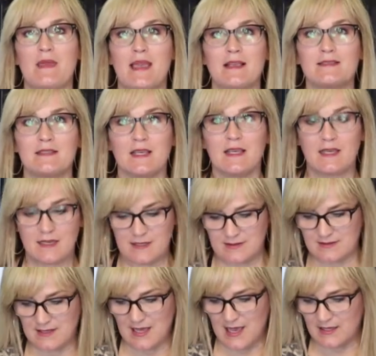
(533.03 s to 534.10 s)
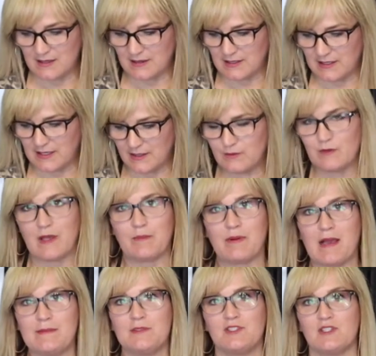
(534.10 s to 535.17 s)
makes exactly, well, I
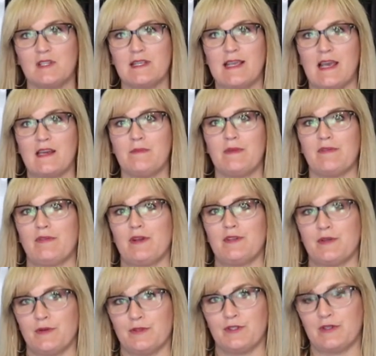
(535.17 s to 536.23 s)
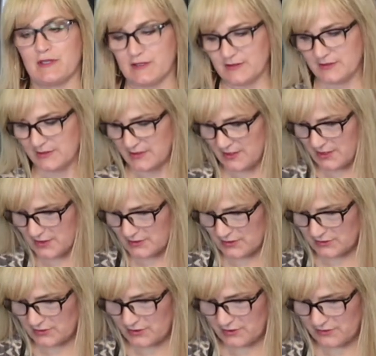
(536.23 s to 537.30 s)
probably should have counted before I told you this.
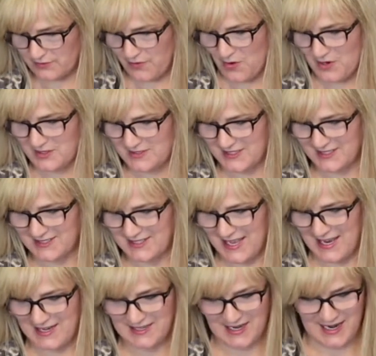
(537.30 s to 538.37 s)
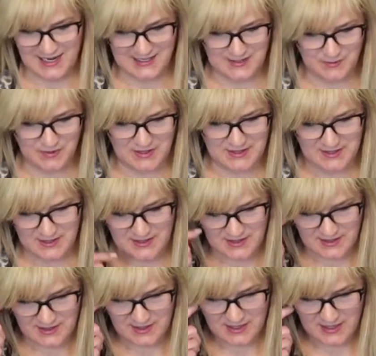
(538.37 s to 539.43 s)
So two, four, six, eight, eight
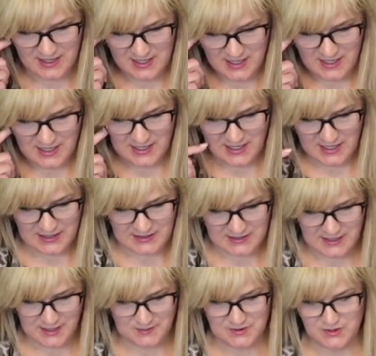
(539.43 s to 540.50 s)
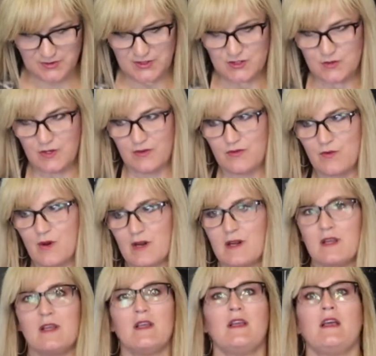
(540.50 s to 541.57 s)
plus eight times three is twenty-four.